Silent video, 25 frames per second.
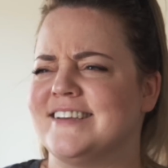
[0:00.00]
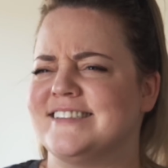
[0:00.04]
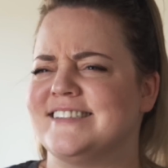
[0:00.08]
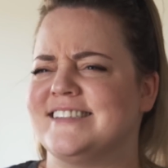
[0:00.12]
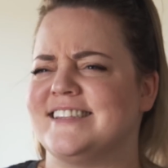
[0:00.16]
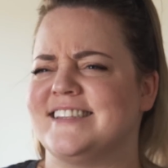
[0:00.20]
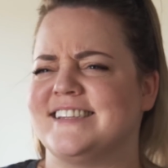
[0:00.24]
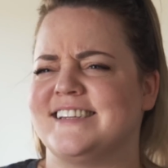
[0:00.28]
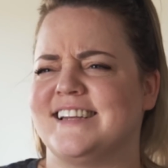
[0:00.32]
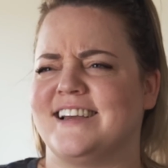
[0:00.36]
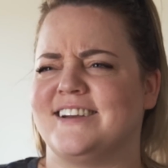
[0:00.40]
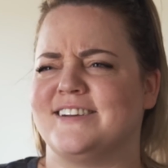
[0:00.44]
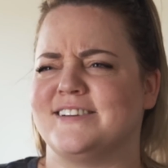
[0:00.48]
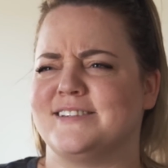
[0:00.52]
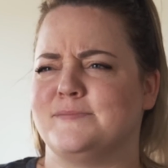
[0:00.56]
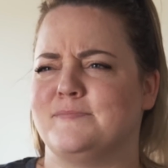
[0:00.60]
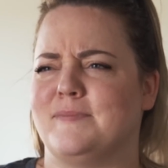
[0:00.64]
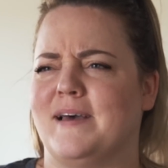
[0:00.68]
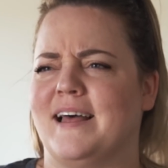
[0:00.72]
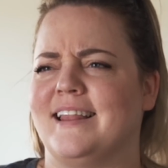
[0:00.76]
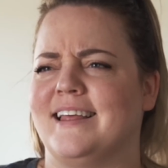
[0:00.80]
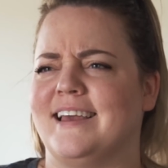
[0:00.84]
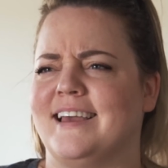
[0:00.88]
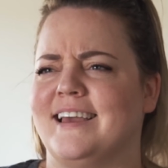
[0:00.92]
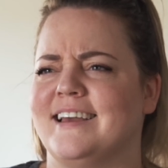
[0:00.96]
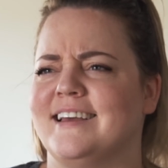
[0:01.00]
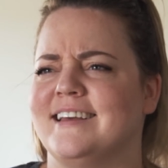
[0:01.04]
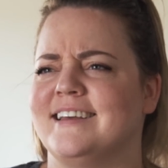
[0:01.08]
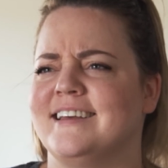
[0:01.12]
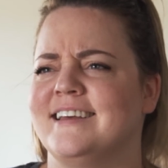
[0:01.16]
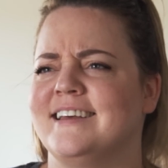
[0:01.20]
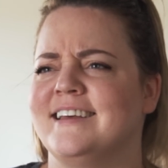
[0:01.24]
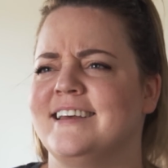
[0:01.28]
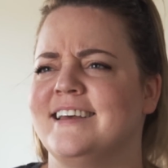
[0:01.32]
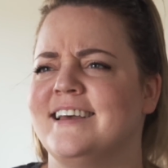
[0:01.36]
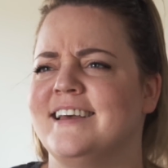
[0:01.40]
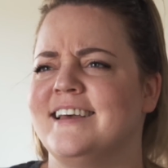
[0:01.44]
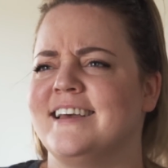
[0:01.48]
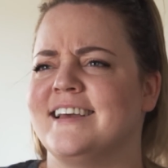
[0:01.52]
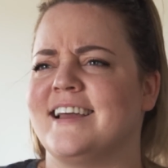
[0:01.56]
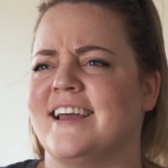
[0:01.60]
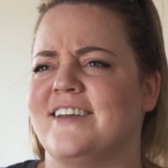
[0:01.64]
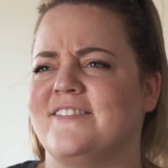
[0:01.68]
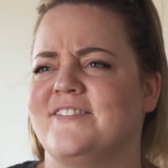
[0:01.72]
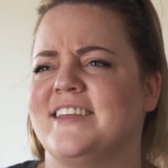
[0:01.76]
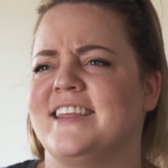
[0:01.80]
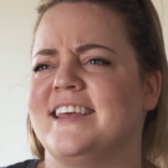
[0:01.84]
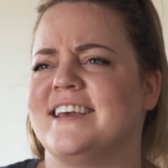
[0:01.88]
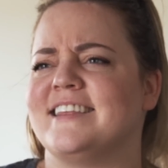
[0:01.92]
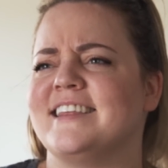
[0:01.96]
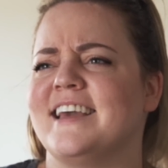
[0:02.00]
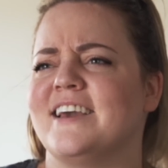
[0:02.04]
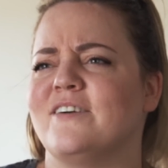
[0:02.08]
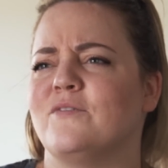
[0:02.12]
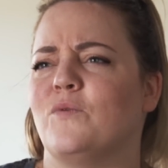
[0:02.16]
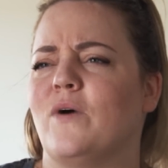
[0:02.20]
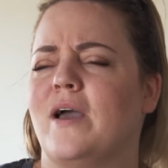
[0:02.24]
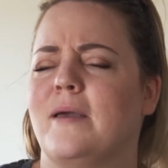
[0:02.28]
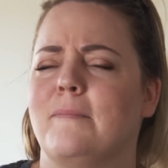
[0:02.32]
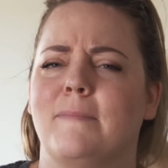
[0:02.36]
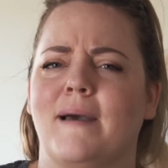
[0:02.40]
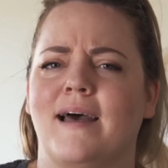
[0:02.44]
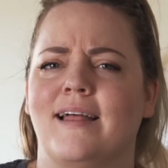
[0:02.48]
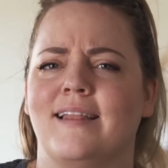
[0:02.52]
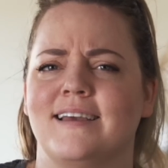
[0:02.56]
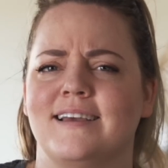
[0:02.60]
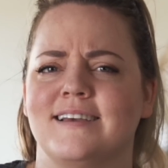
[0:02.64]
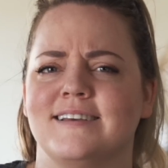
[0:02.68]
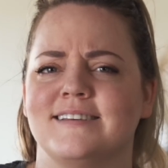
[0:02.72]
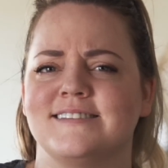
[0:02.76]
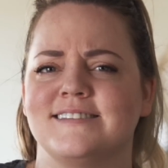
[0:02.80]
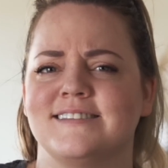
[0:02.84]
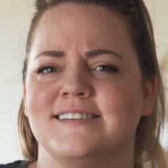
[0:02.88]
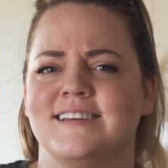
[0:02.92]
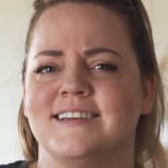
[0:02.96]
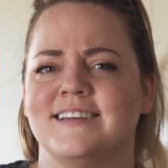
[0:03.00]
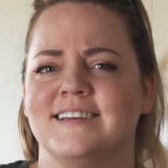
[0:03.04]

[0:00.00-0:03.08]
is it the tiger's belly? I feel like they have white bellies.